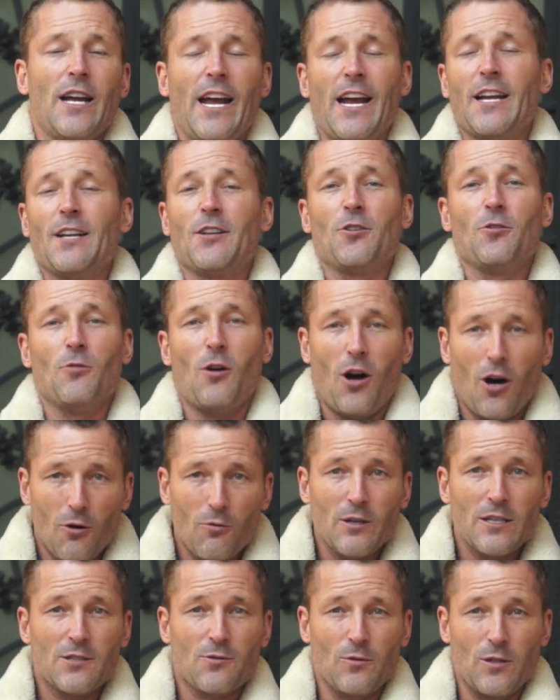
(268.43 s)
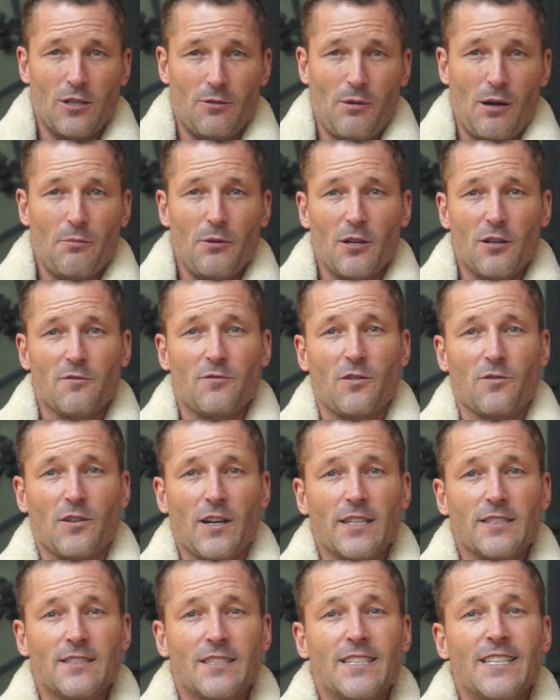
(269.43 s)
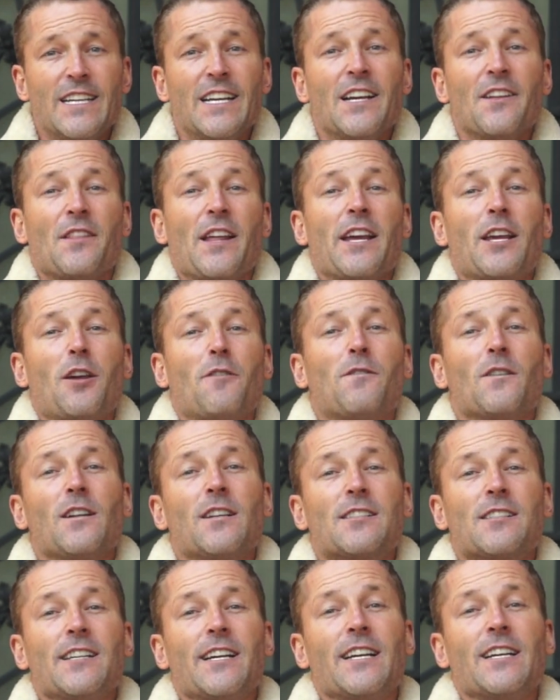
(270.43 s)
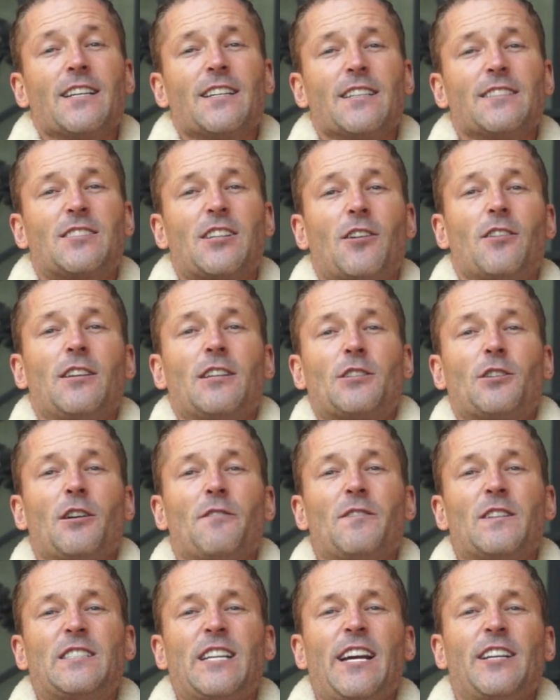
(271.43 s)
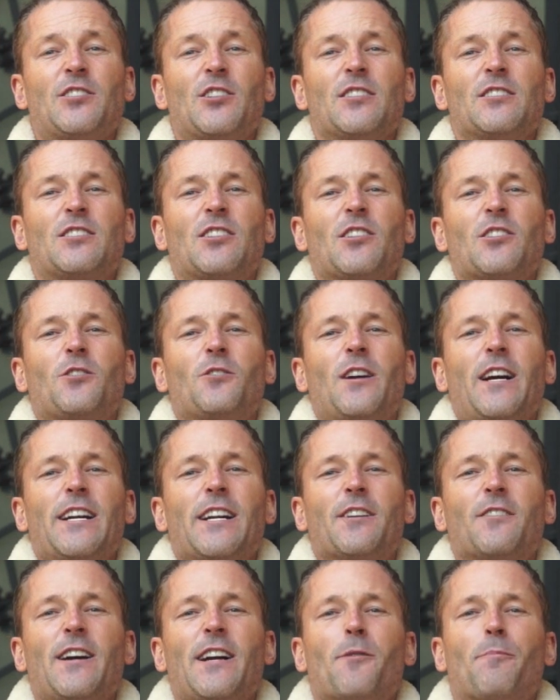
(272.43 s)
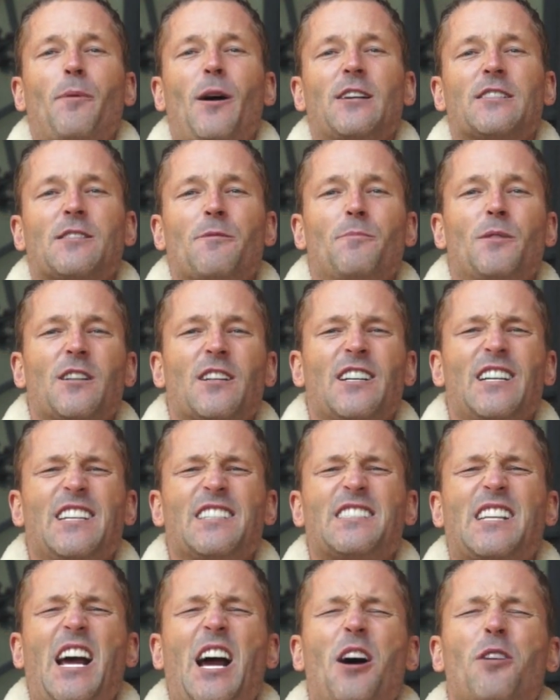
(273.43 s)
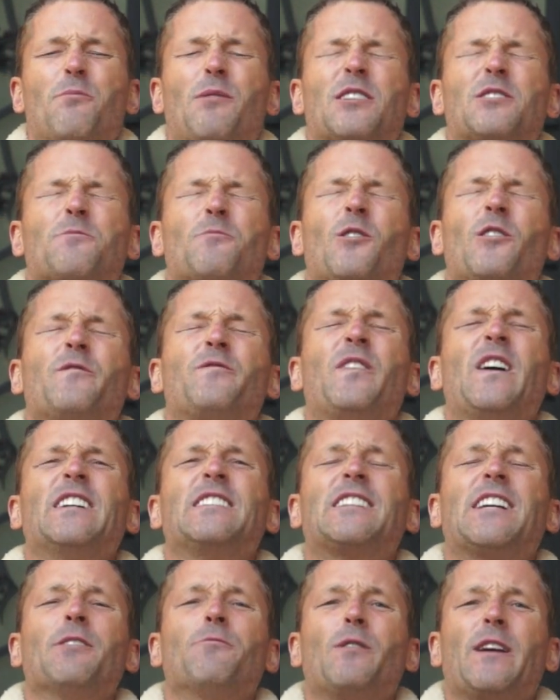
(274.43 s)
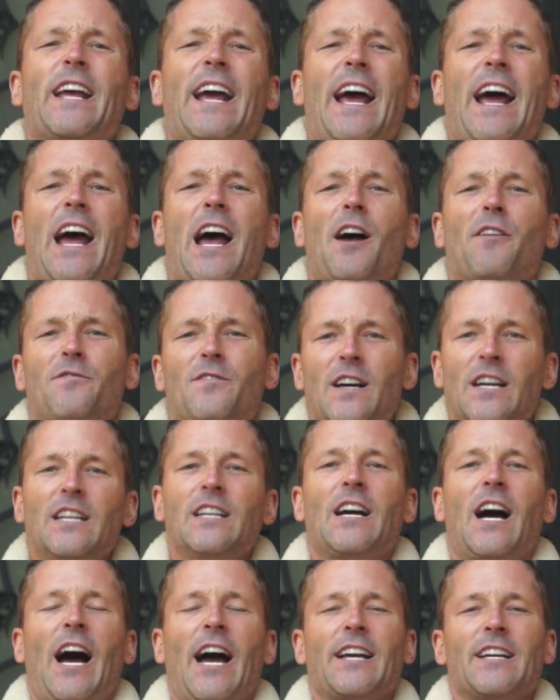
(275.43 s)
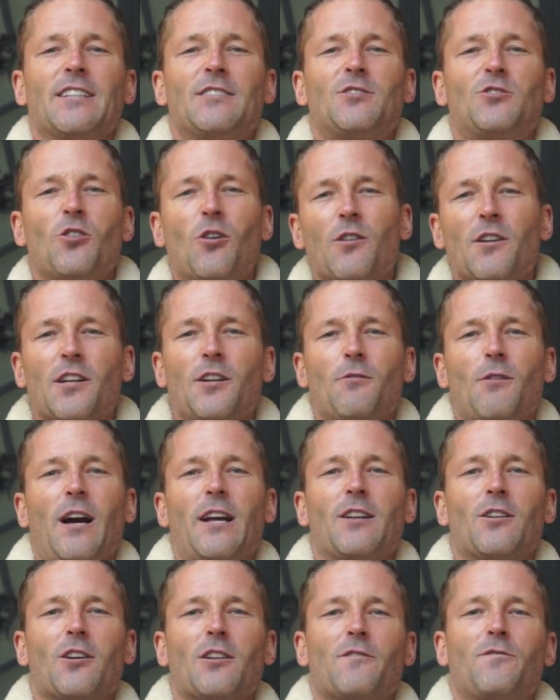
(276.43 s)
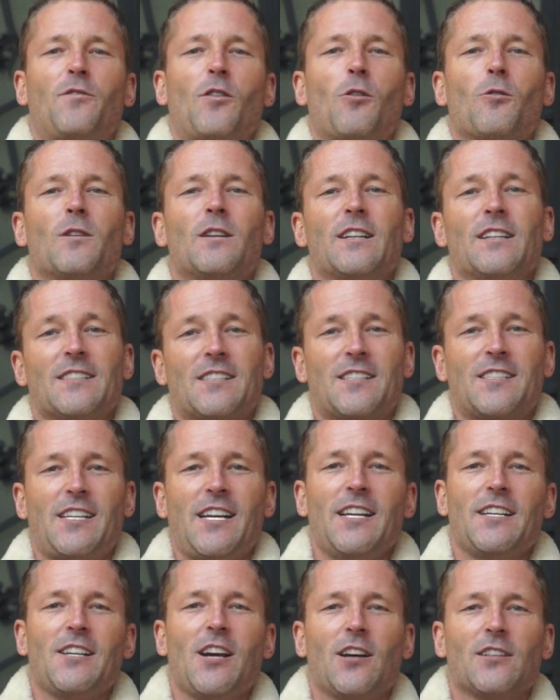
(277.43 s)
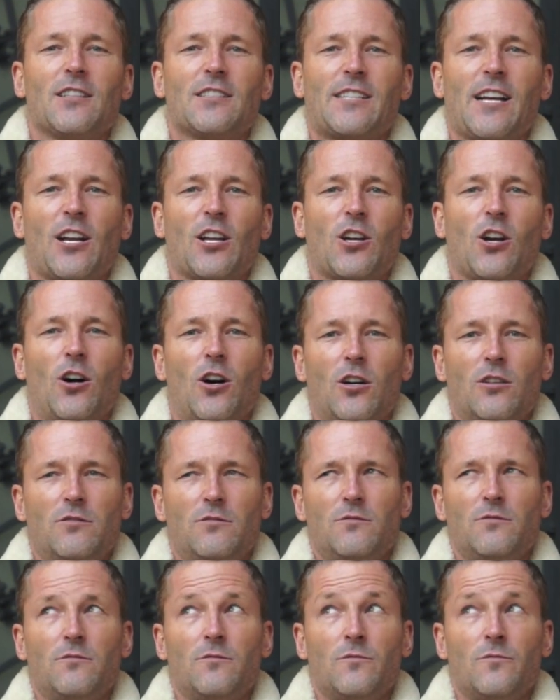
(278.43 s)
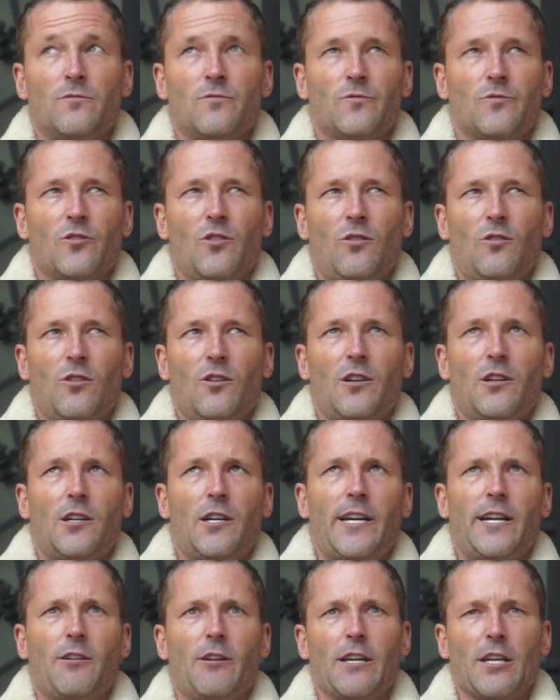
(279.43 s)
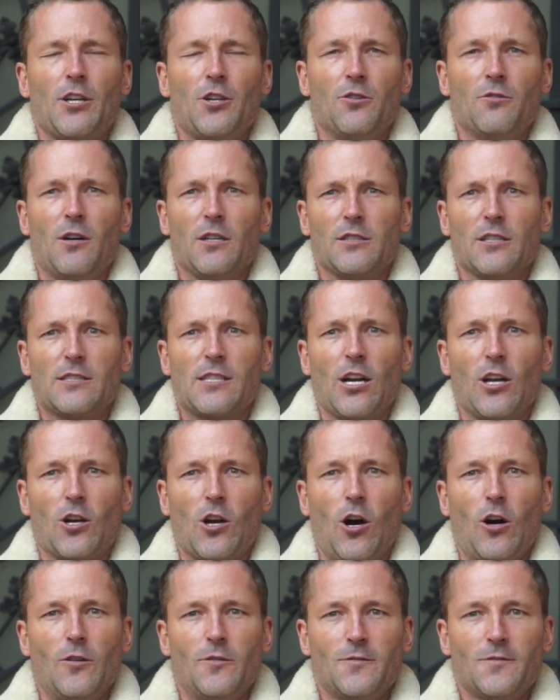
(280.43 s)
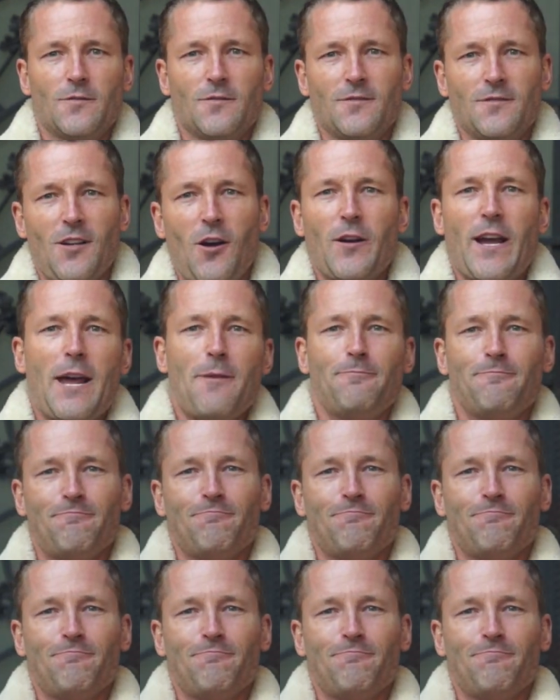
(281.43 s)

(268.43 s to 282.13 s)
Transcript: and you always will, my beautiful friend. Thank you for listening. Consider this your invitation to creating greater possibilities. How much more fun can we have? I adore you. I look forward to seeing you on the telecall, or hearing you on the telecall. Okay,